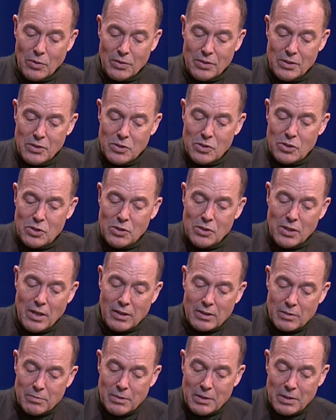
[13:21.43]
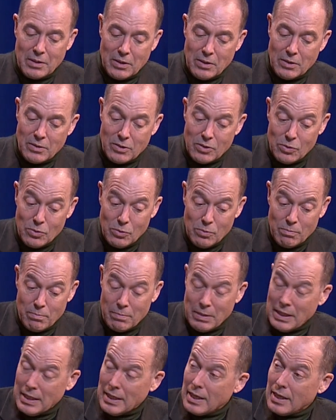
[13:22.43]
These turned out to be a little too
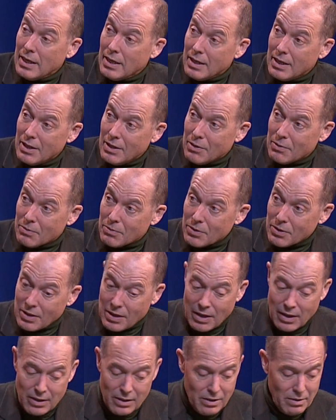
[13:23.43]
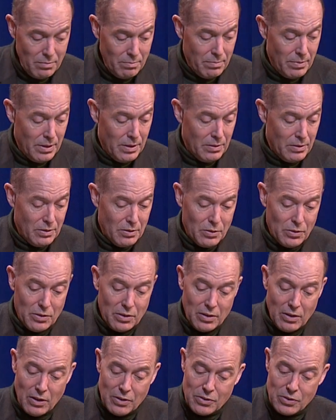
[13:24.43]
big for the garden, but you
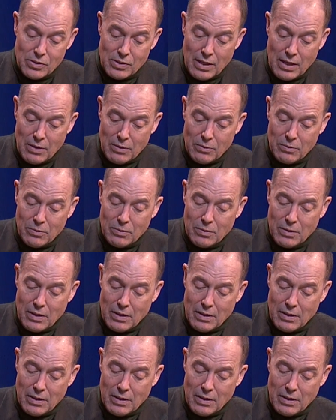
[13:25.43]
can also now